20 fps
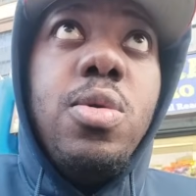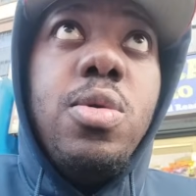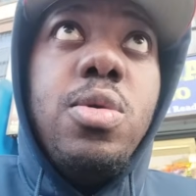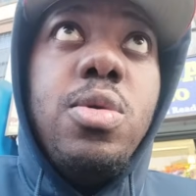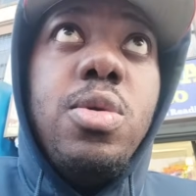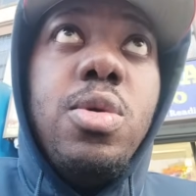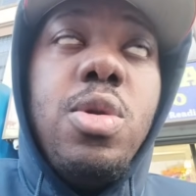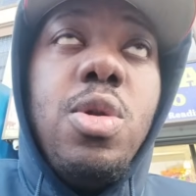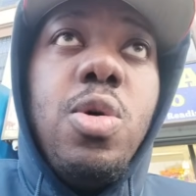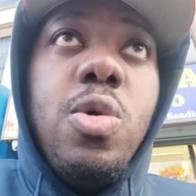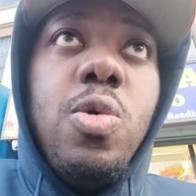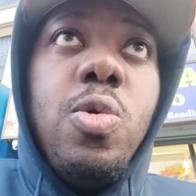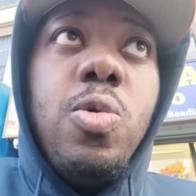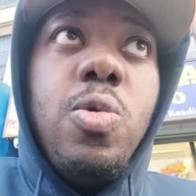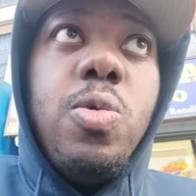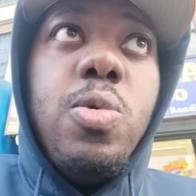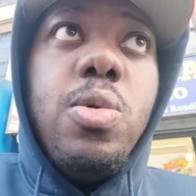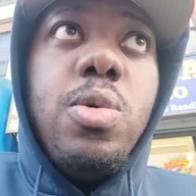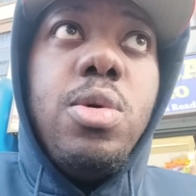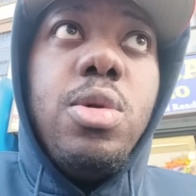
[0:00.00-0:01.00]
you
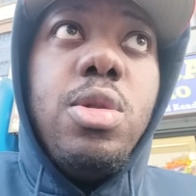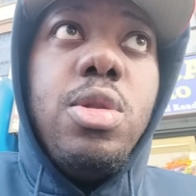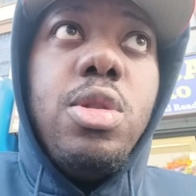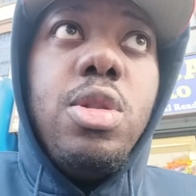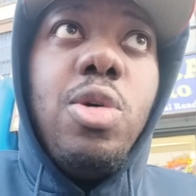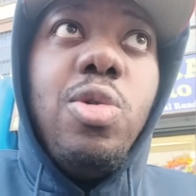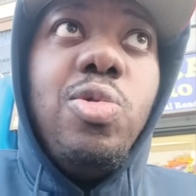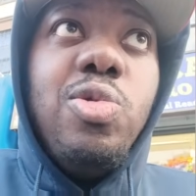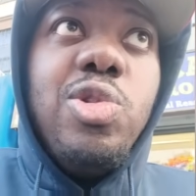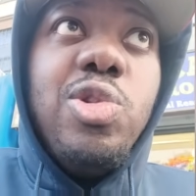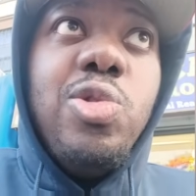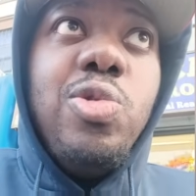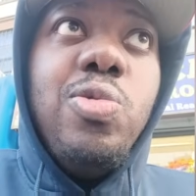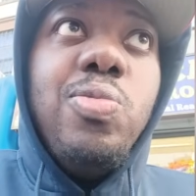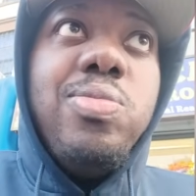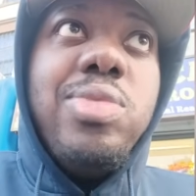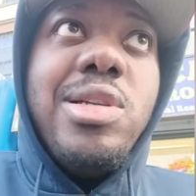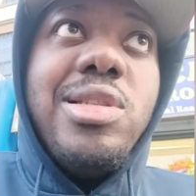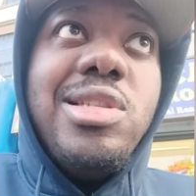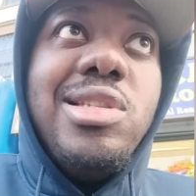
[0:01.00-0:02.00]
know, those two
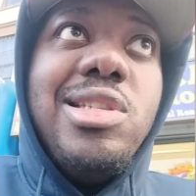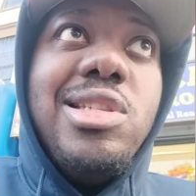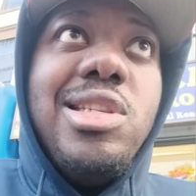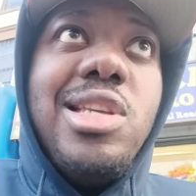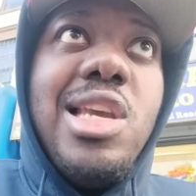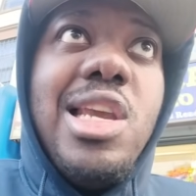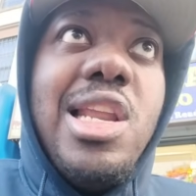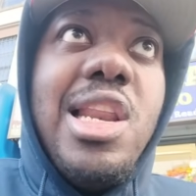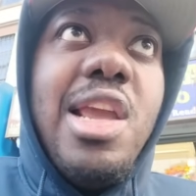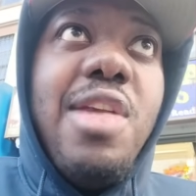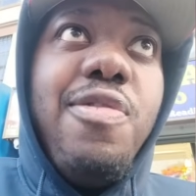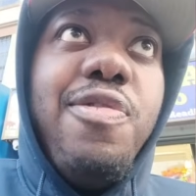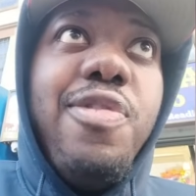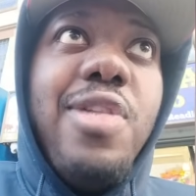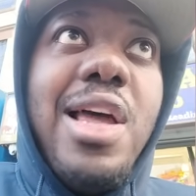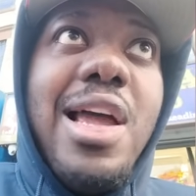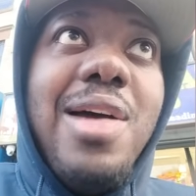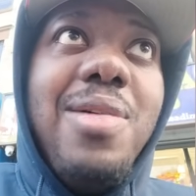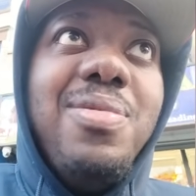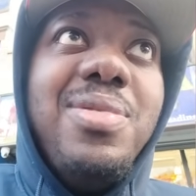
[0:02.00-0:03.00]
brothers is getting their
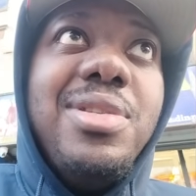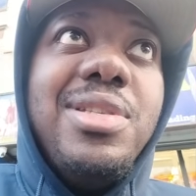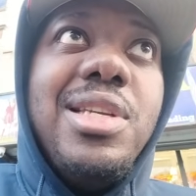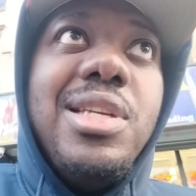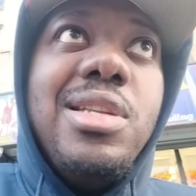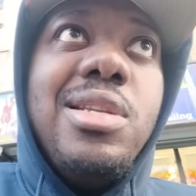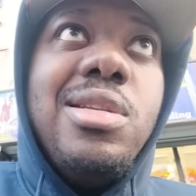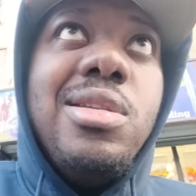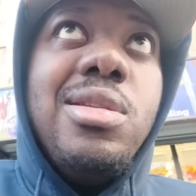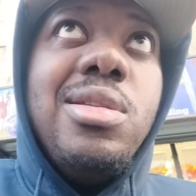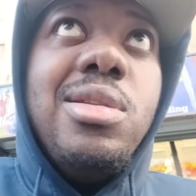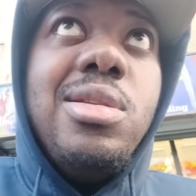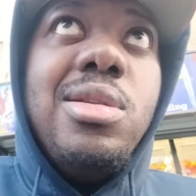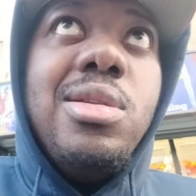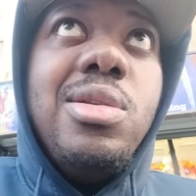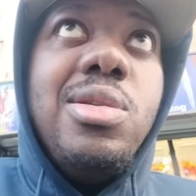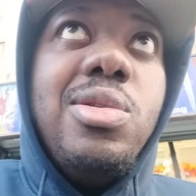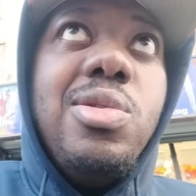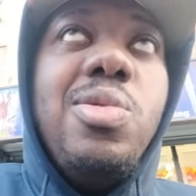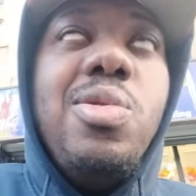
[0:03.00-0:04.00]
flowers and
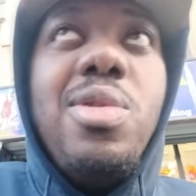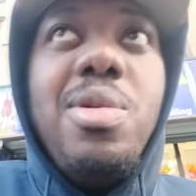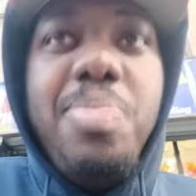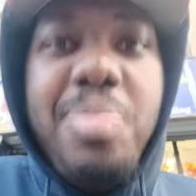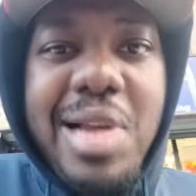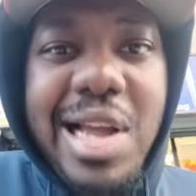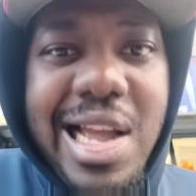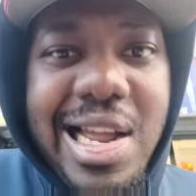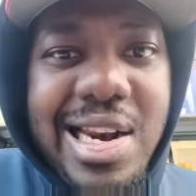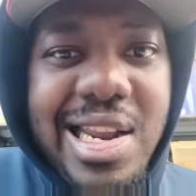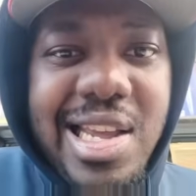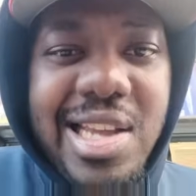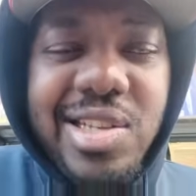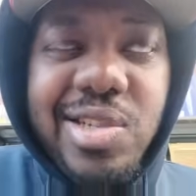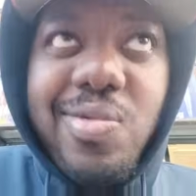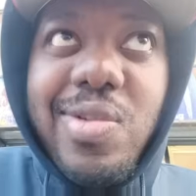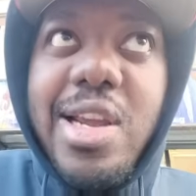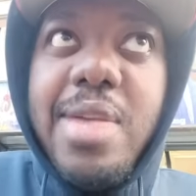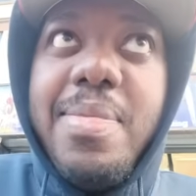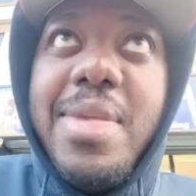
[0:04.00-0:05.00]
you know the pioneers,
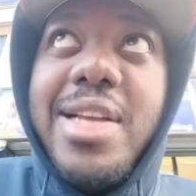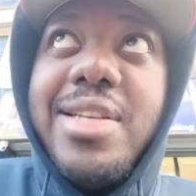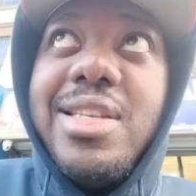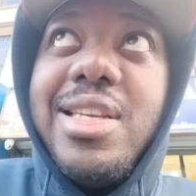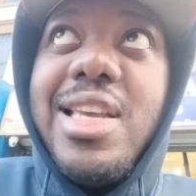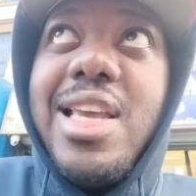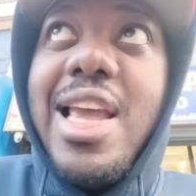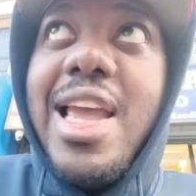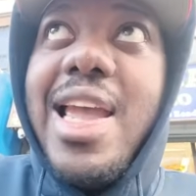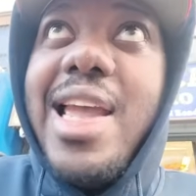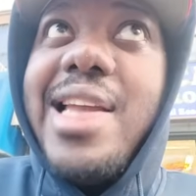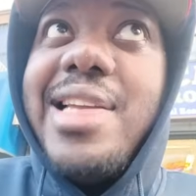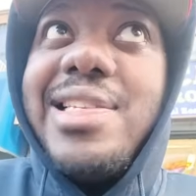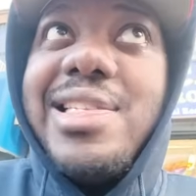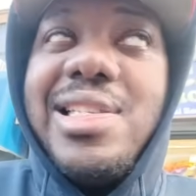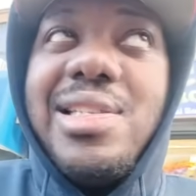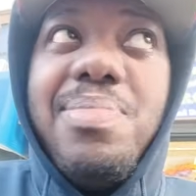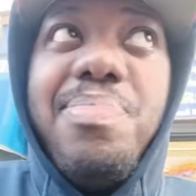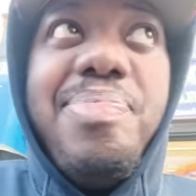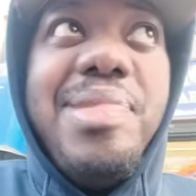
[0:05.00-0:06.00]
Grandmaster
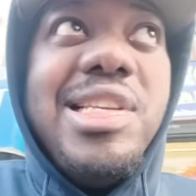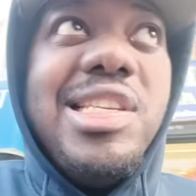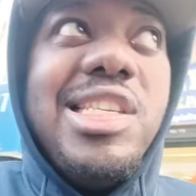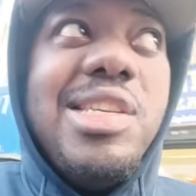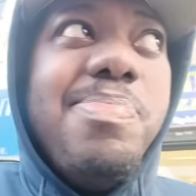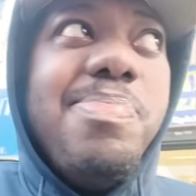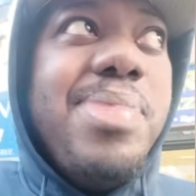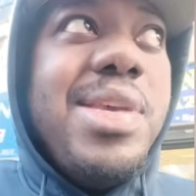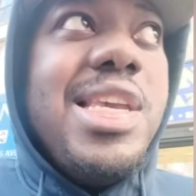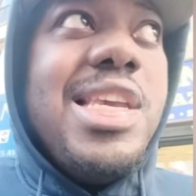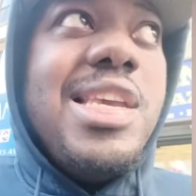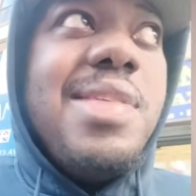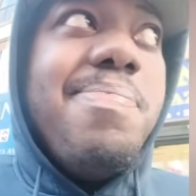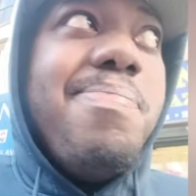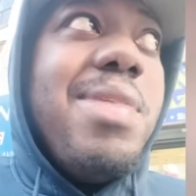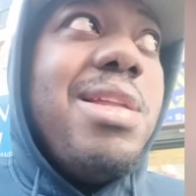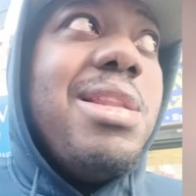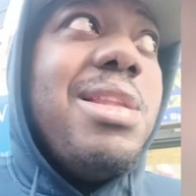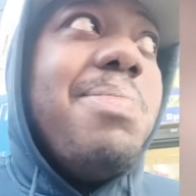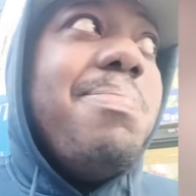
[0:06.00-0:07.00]
Caz and Busy Bee and
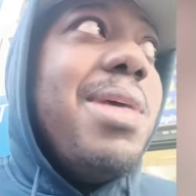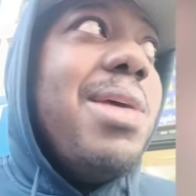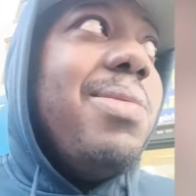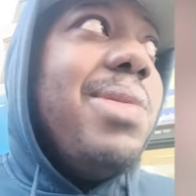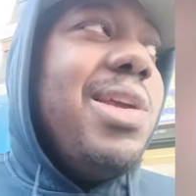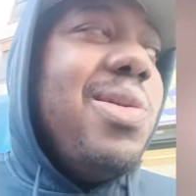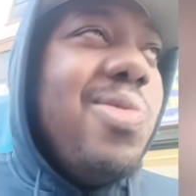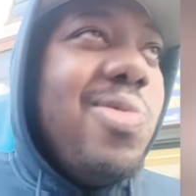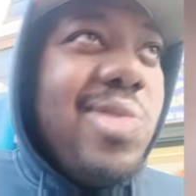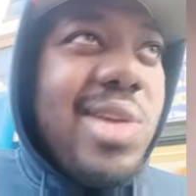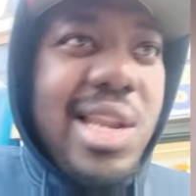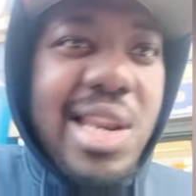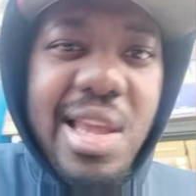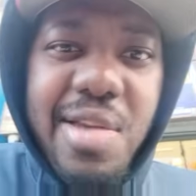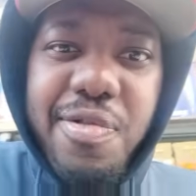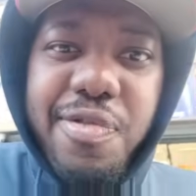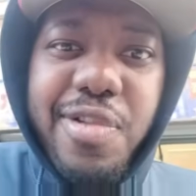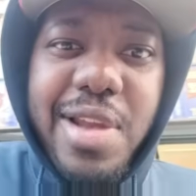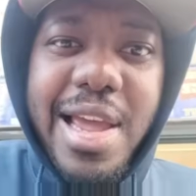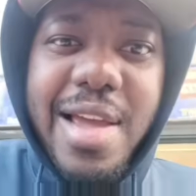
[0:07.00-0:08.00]
Melle Mel, they all getting
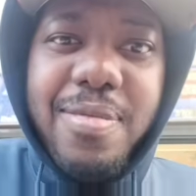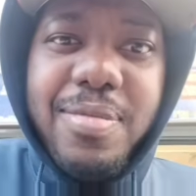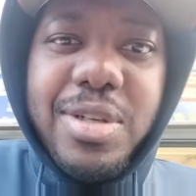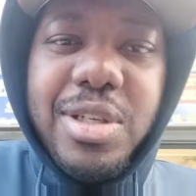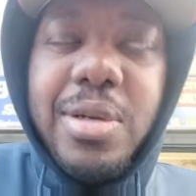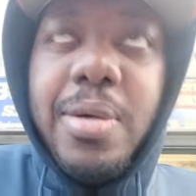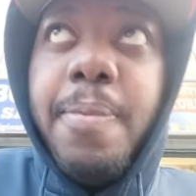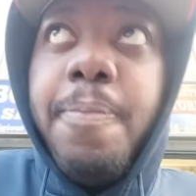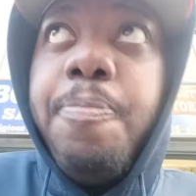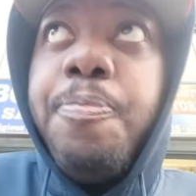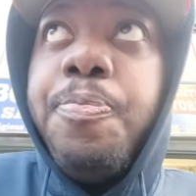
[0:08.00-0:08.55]
their flowers.